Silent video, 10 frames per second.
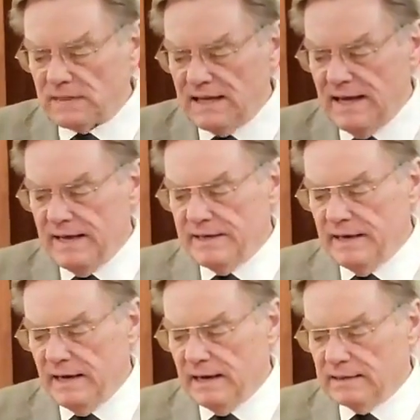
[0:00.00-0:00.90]
and
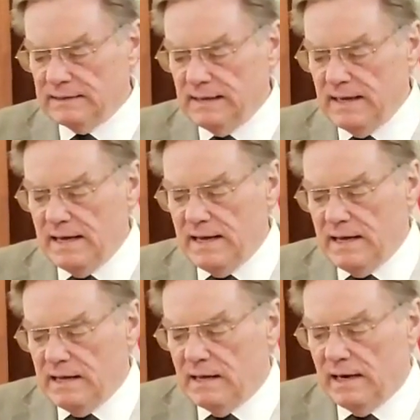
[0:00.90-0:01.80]
uh,
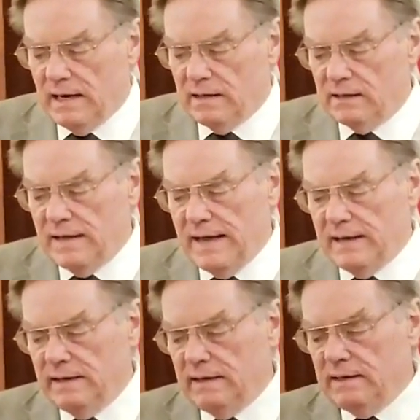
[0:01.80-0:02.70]
uh,
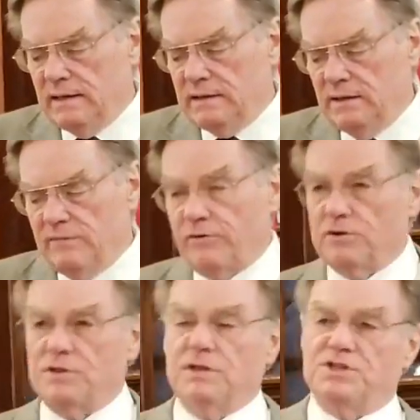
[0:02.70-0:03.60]
and the
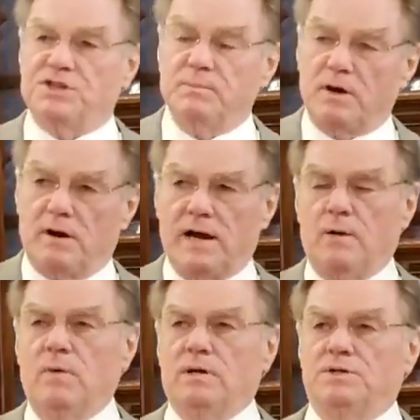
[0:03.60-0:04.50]
first the seminary I
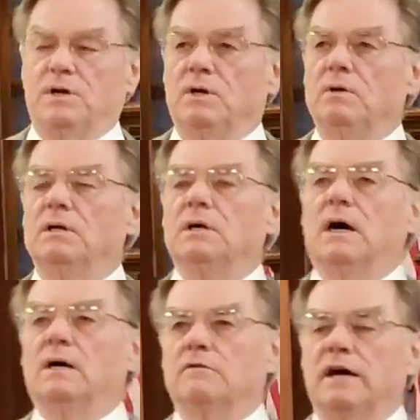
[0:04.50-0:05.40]
went to,
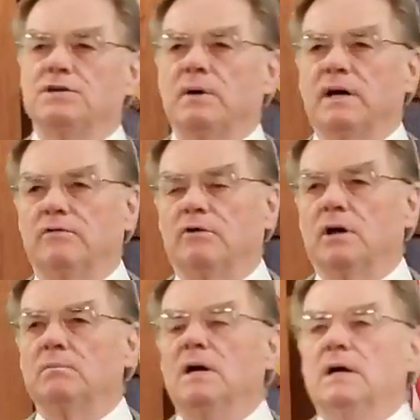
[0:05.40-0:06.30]
uh, graduated
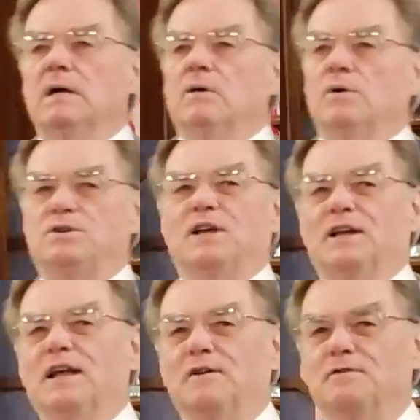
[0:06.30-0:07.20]
from, which they
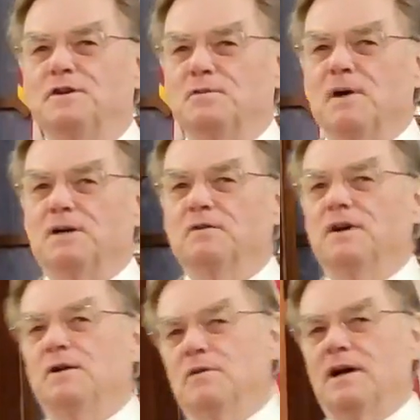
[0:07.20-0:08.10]
later took my
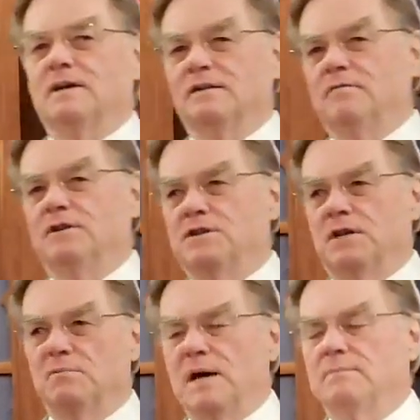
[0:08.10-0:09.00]
degree when I
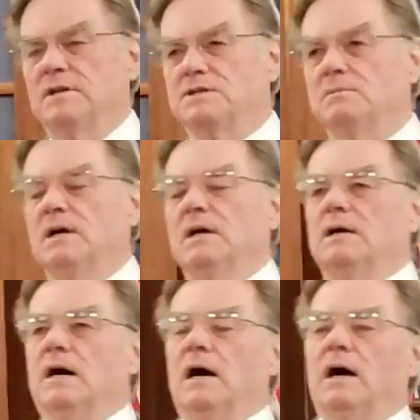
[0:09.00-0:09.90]
received the baptism,
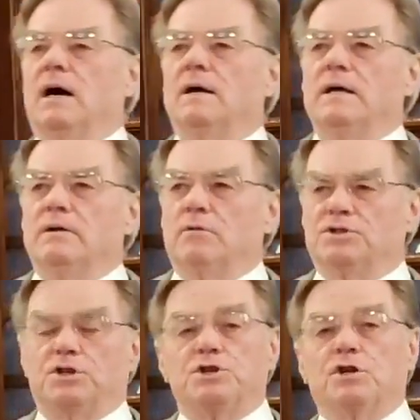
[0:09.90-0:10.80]
uh, was
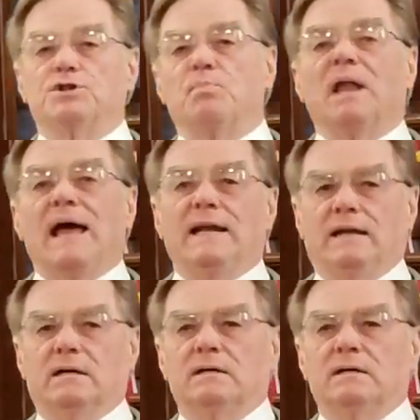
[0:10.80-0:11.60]
a church planting